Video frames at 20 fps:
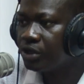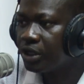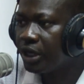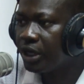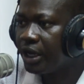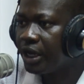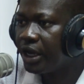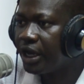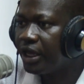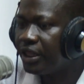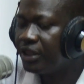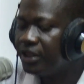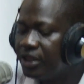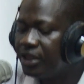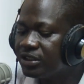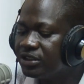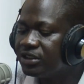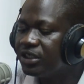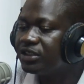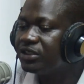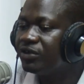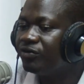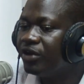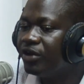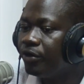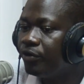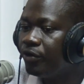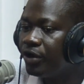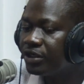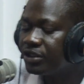the executive
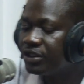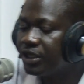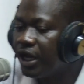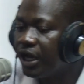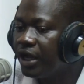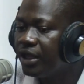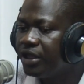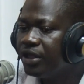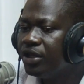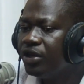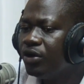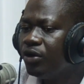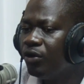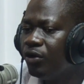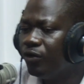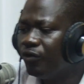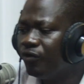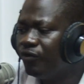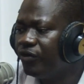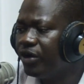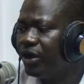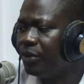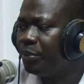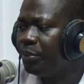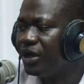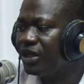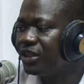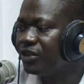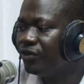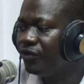director of
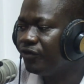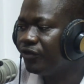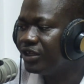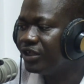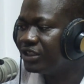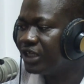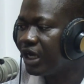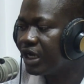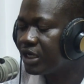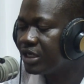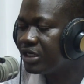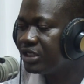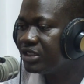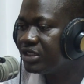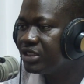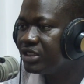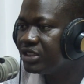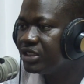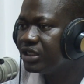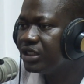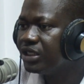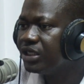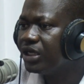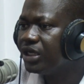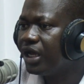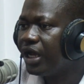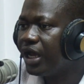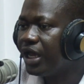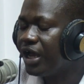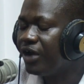Pathway for Integrity,
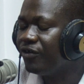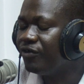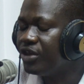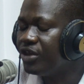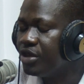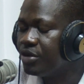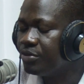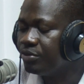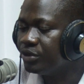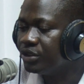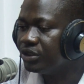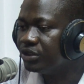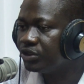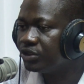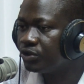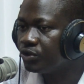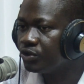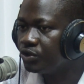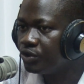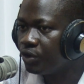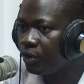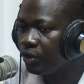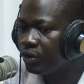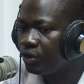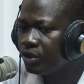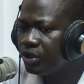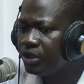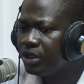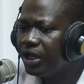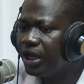I have him in studio.
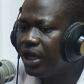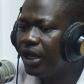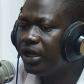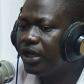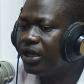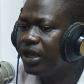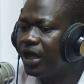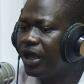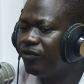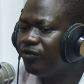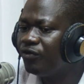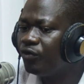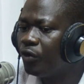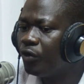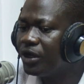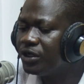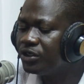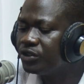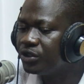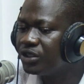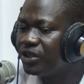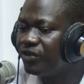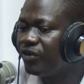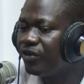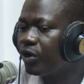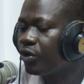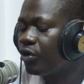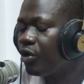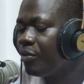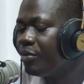And if you want to give
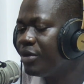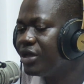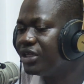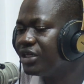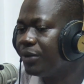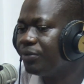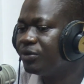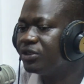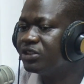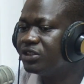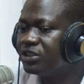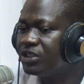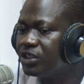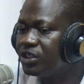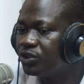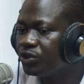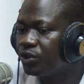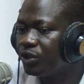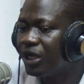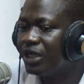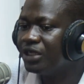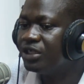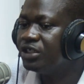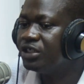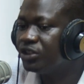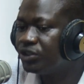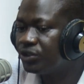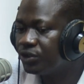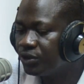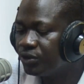a comment, appreciation,
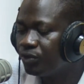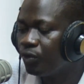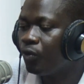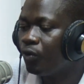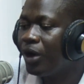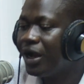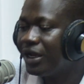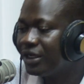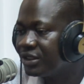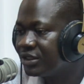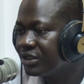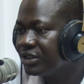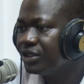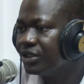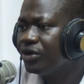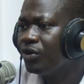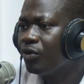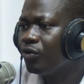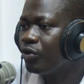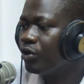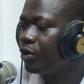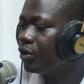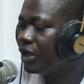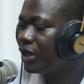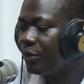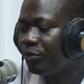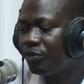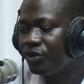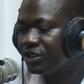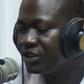addition, what, we all
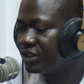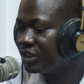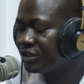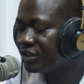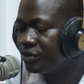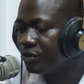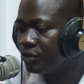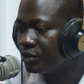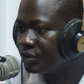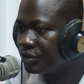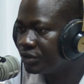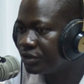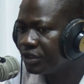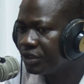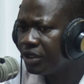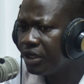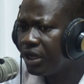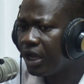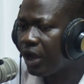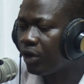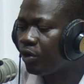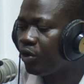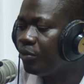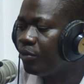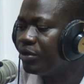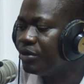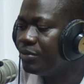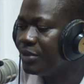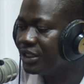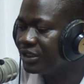appreciate those
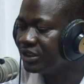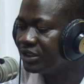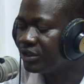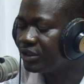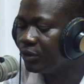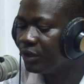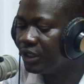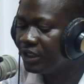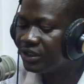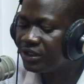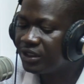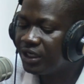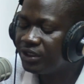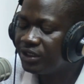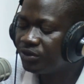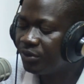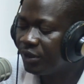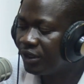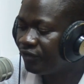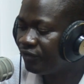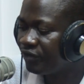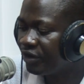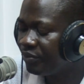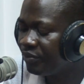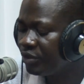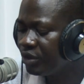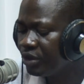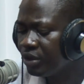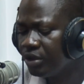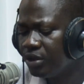compliments on 89 Smart
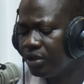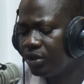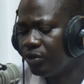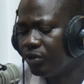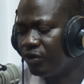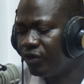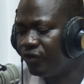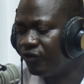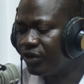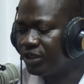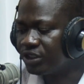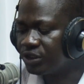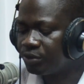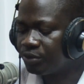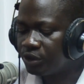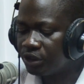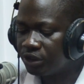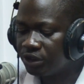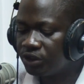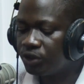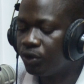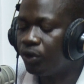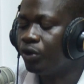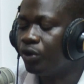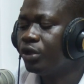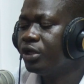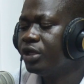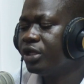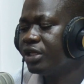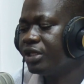FM reference point.
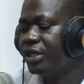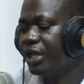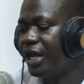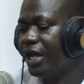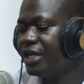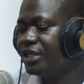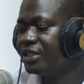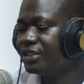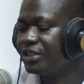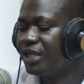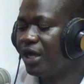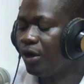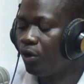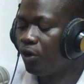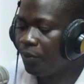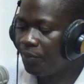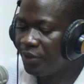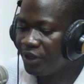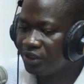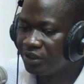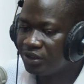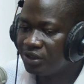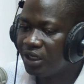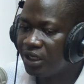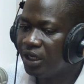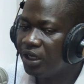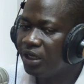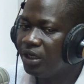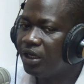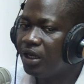So the line is now open,
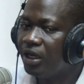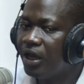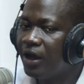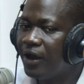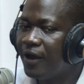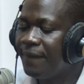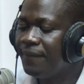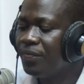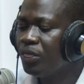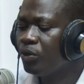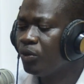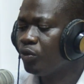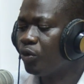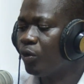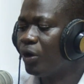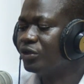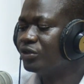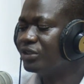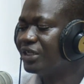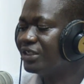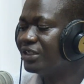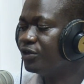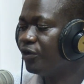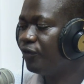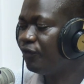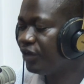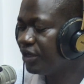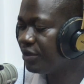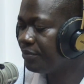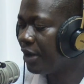and we want to get your
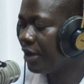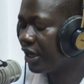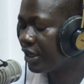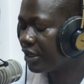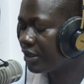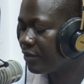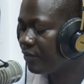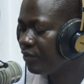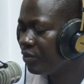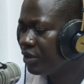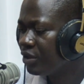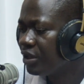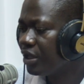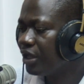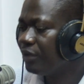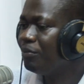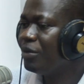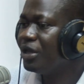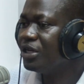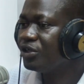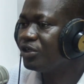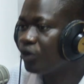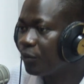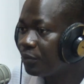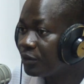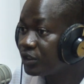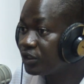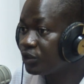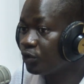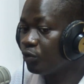feedback. Many
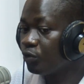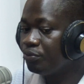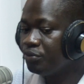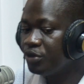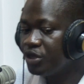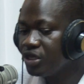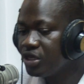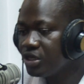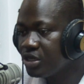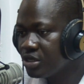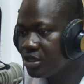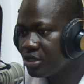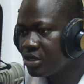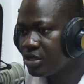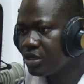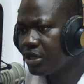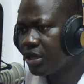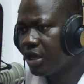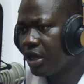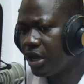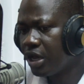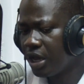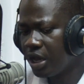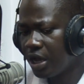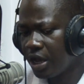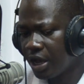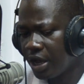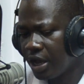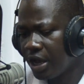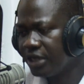topics will be
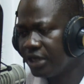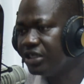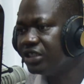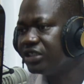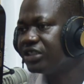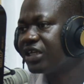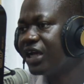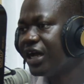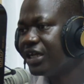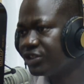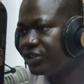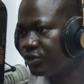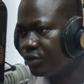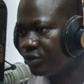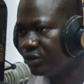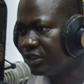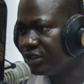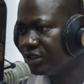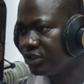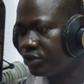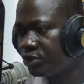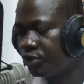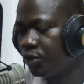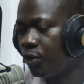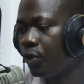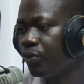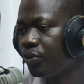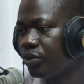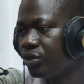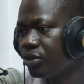discussed on this
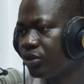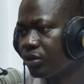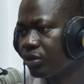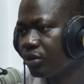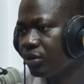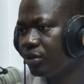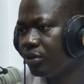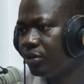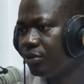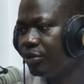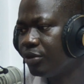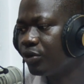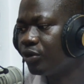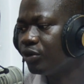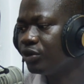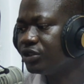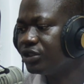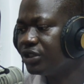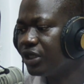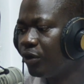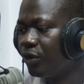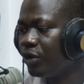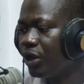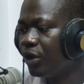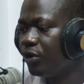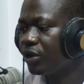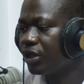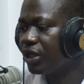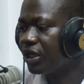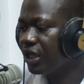show, because we are
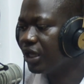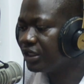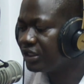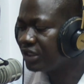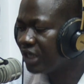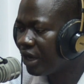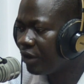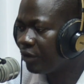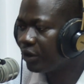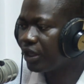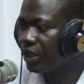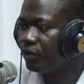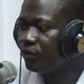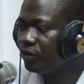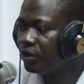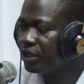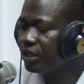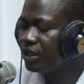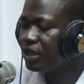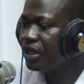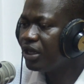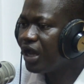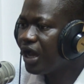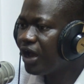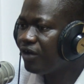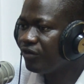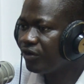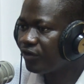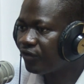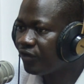looking at how can we
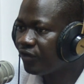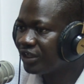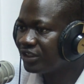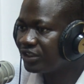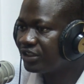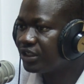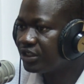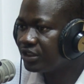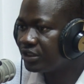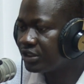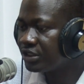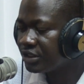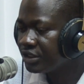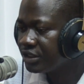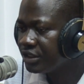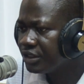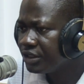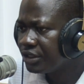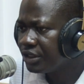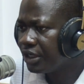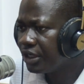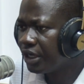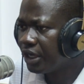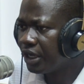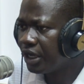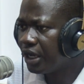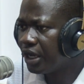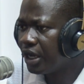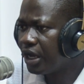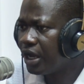have a trusted
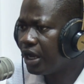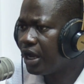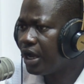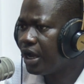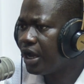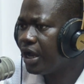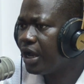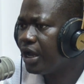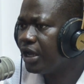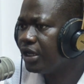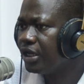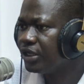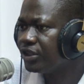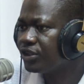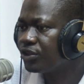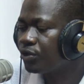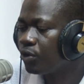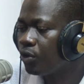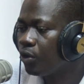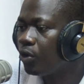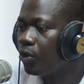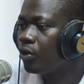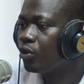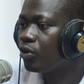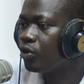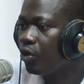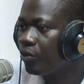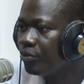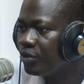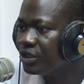ethical
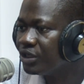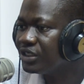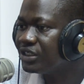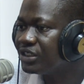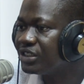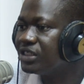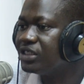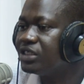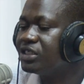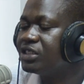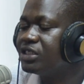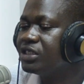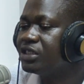community